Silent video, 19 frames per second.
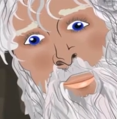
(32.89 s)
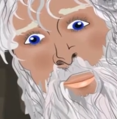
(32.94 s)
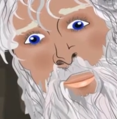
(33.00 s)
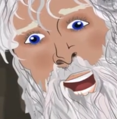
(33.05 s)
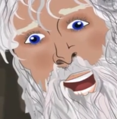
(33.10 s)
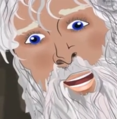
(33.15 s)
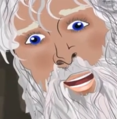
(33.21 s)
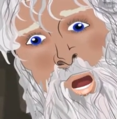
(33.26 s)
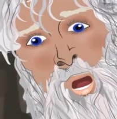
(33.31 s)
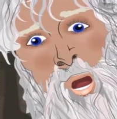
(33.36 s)

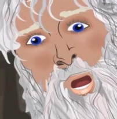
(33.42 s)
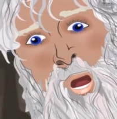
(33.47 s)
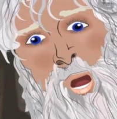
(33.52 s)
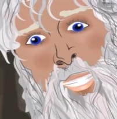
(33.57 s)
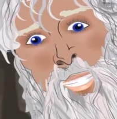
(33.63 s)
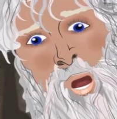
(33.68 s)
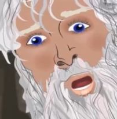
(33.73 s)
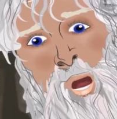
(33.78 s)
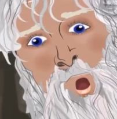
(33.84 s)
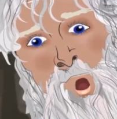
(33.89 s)
They have
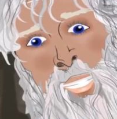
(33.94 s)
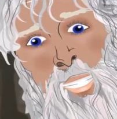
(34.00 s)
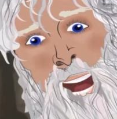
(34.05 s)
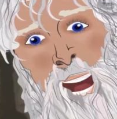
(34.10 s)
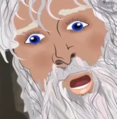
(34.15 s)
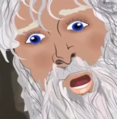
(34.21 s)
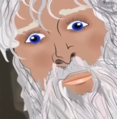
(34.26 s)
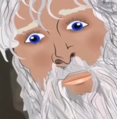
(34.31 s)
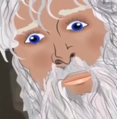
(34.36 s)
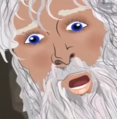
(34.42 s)
uncovered
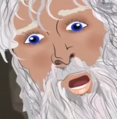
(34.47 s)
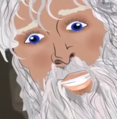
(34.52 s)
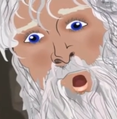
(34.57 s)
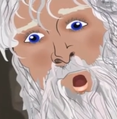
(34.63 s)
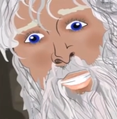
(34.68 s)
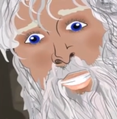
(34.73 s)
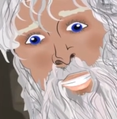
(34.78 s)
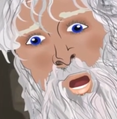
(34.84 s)
one of Mr.